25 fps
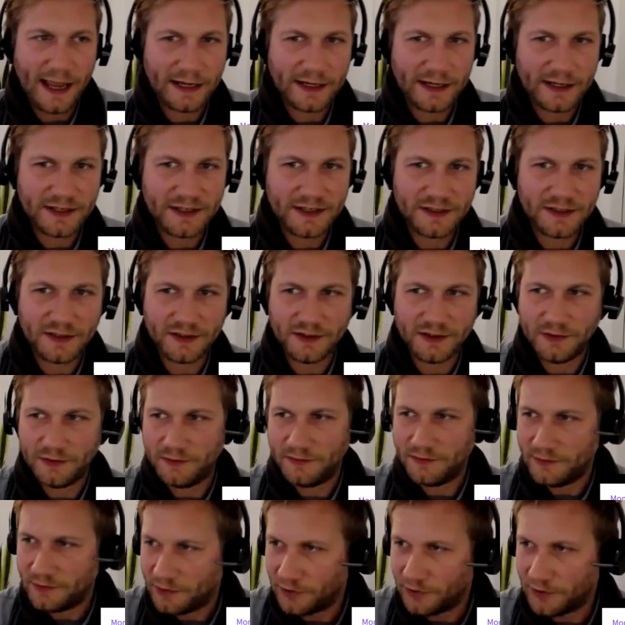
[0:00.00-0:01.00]
and
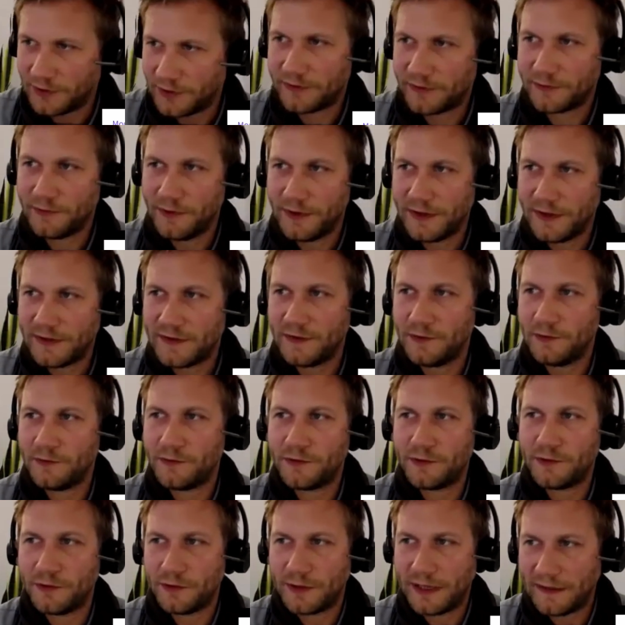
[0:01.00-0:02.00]
you going through it,
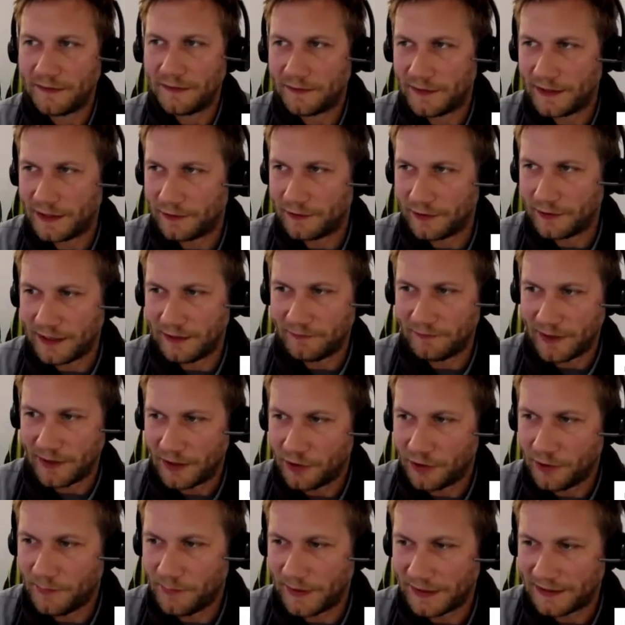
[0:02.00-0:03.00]
you could, in theory,
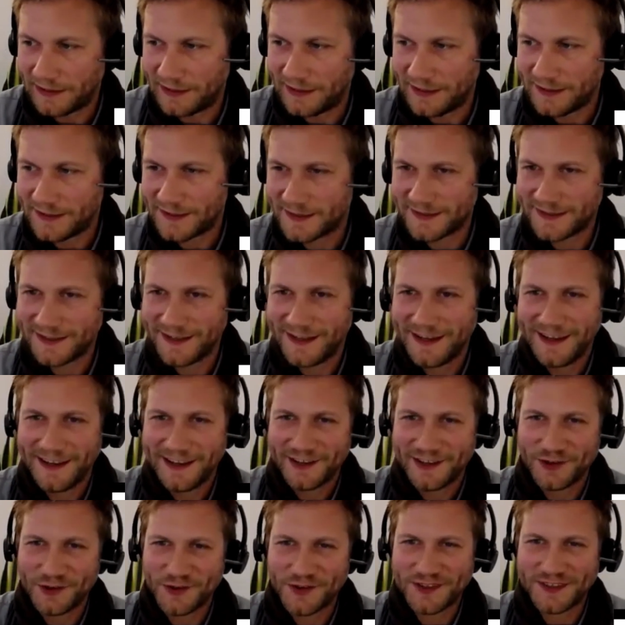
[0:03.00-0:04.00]
we hope at least,
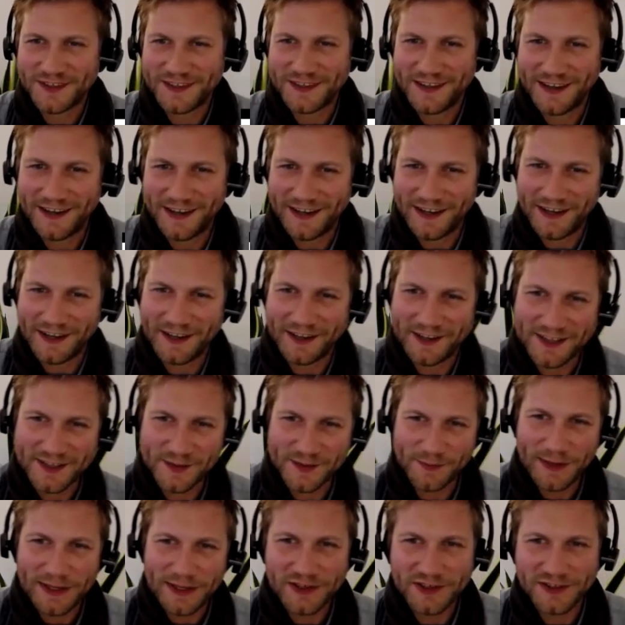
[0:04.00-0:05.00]
just
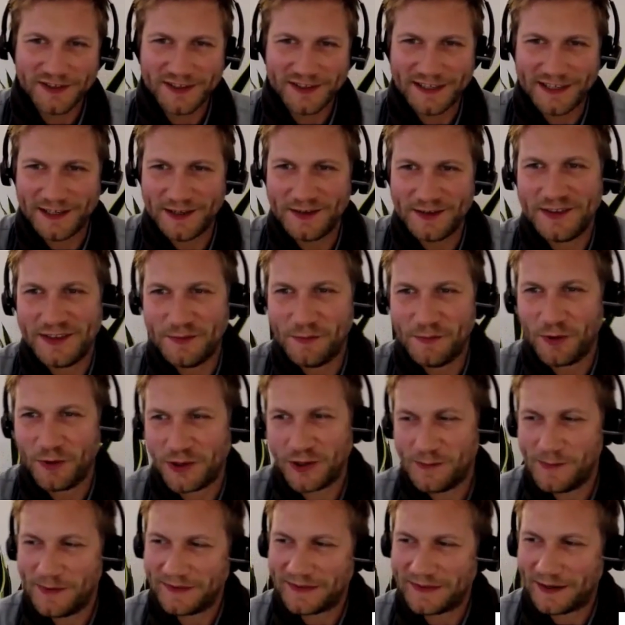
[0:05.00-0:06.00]
switch the
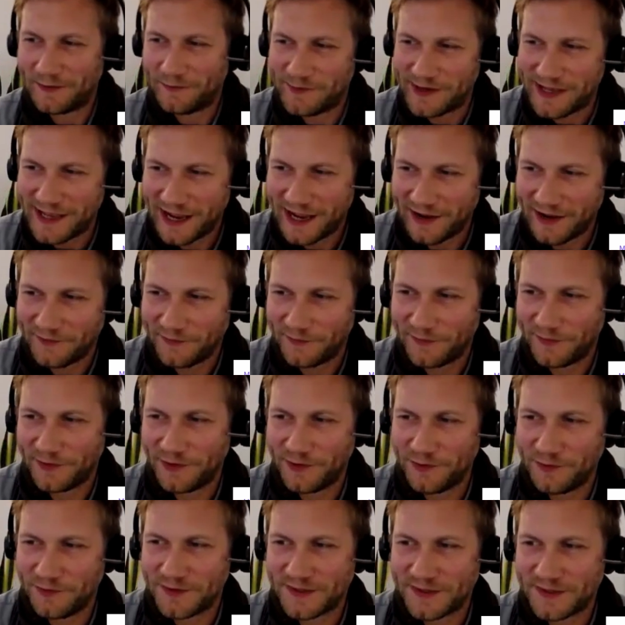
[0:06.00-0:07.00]
monument that we have
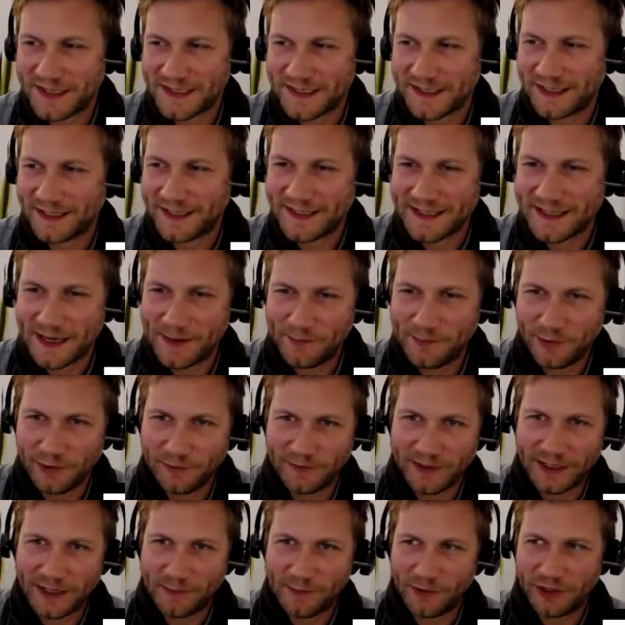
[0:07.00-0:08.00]
used as an
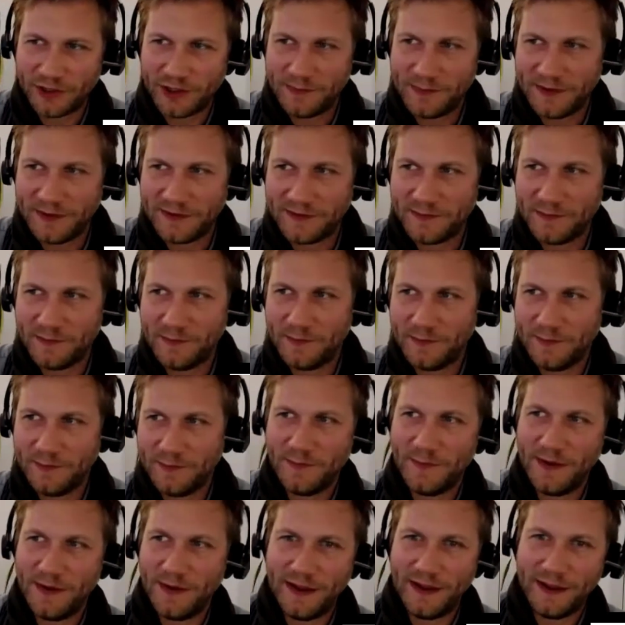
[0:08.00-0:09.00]
example with a monument
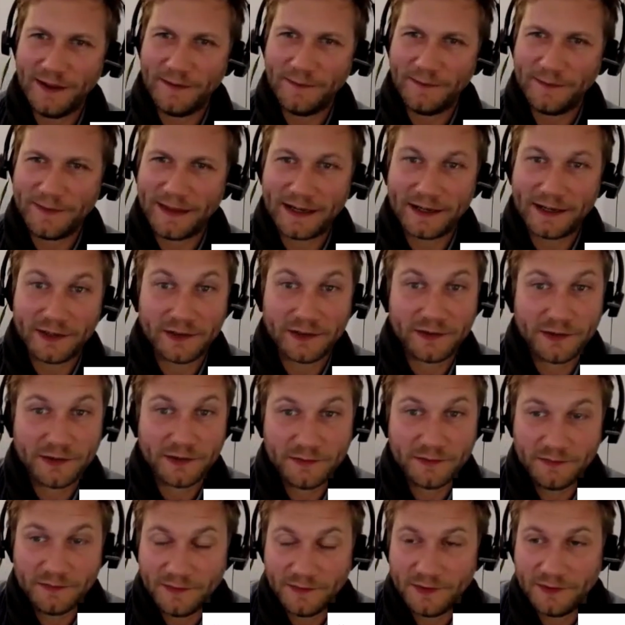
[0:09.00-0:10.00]
that
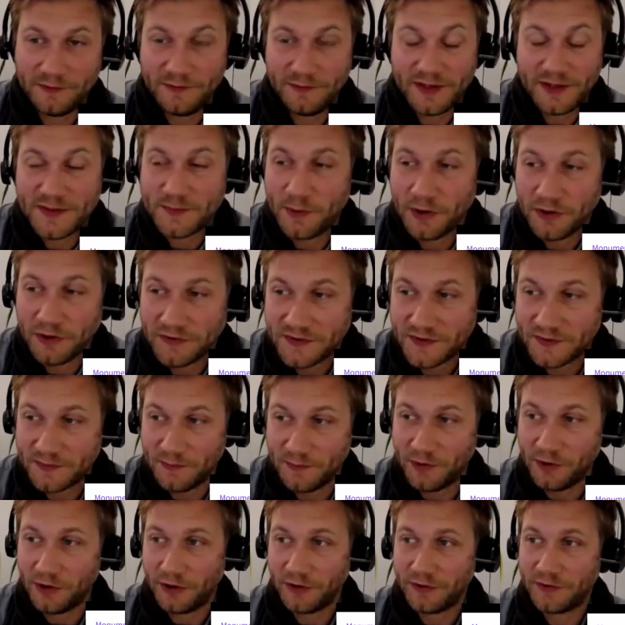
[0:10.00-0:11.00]

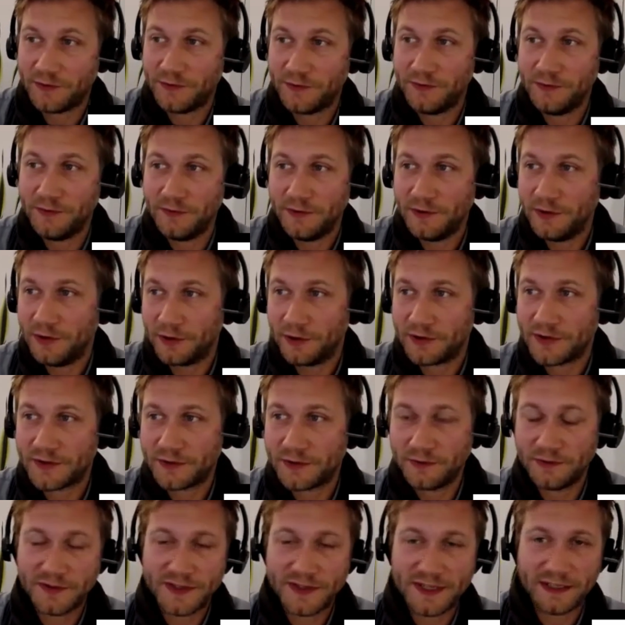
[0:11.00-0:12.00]
responds more to your
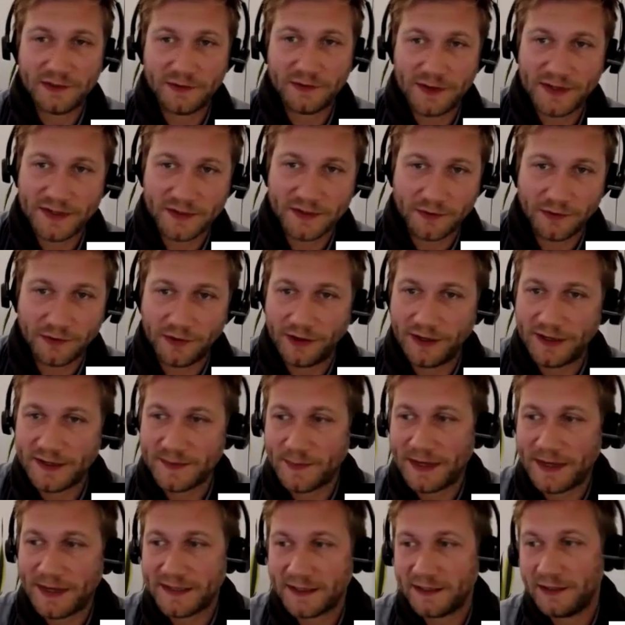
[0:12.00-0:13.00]
students' interest, or
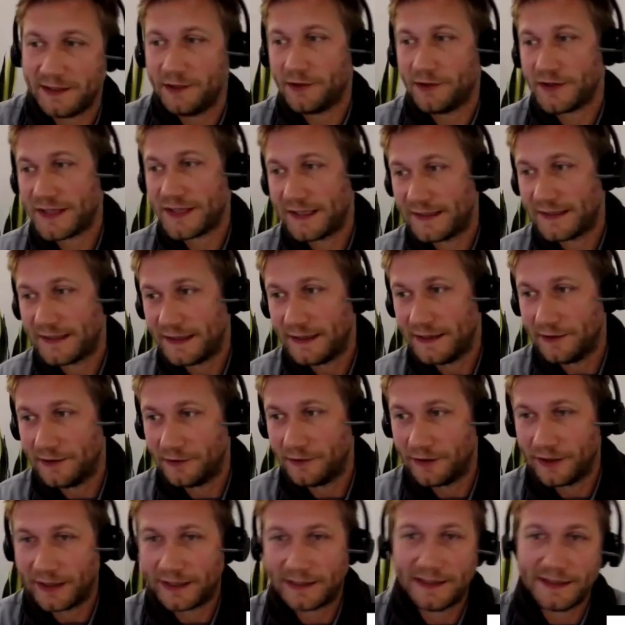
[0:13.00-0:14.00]
is based in your city,
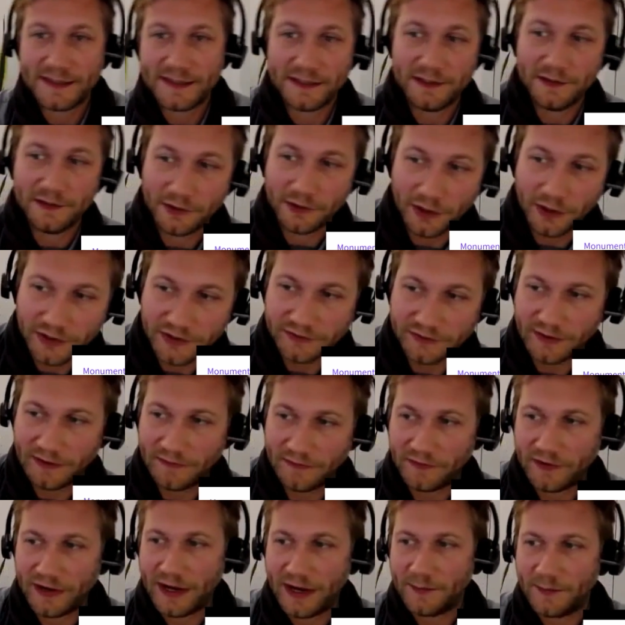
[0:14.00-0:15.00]
or at least in your
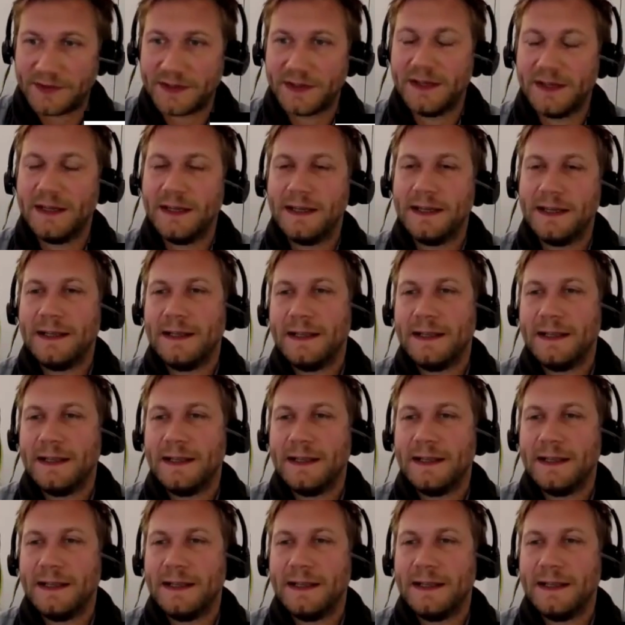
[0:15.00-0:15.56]
country, perhaps.